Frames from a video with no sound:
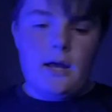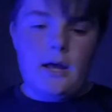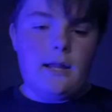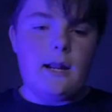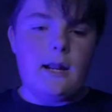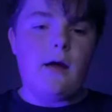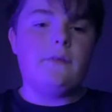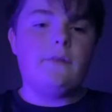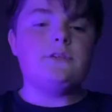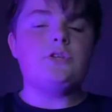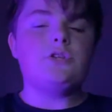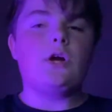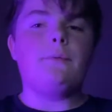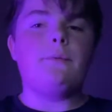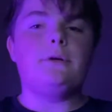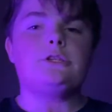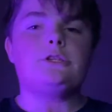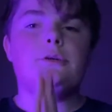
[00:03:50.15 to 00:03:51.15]
Now, let's talk
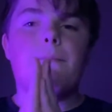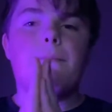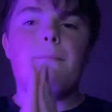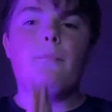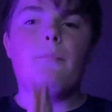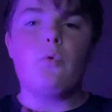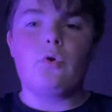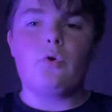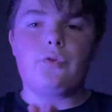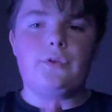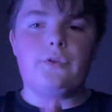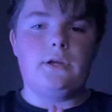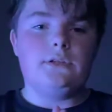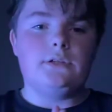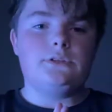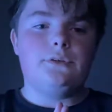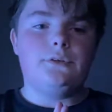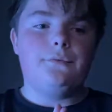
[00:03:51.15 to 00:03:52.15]
about some more
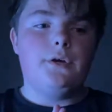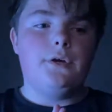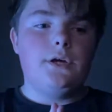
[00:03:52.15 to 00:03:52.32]
things.